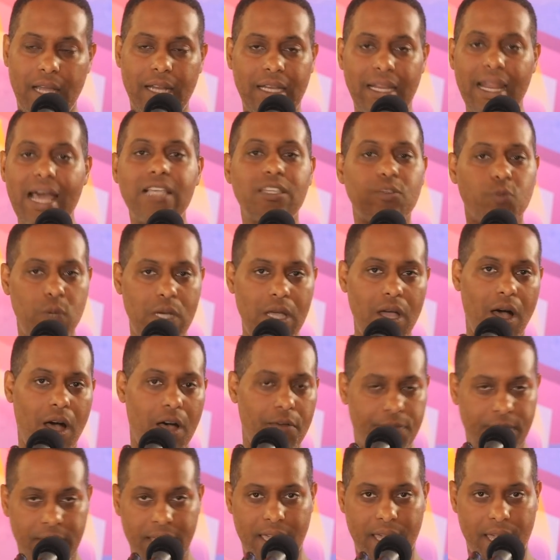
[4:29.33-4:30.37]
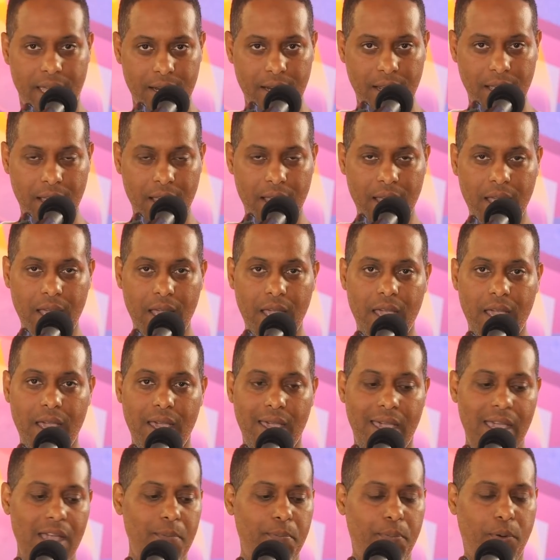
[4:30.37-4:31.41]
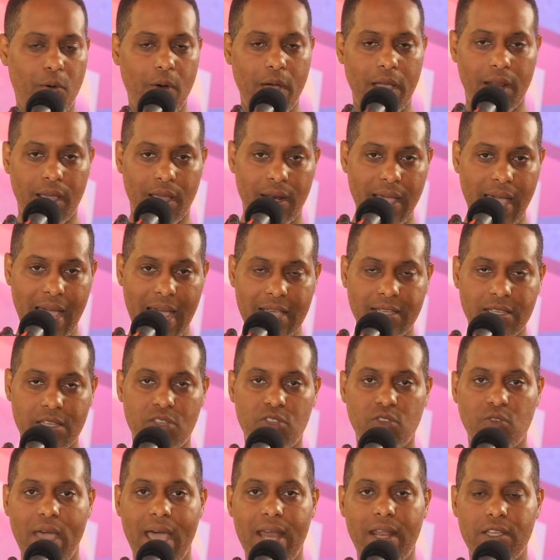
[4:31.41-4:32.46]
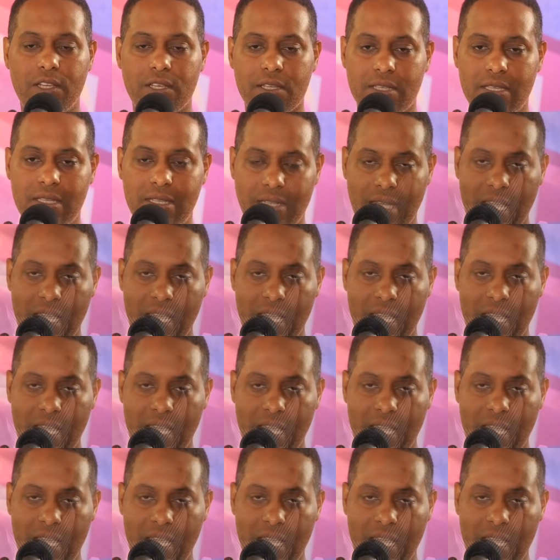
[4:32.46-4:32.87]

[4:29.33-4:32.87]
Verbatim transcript: lest we all forget. He appointed as his strategist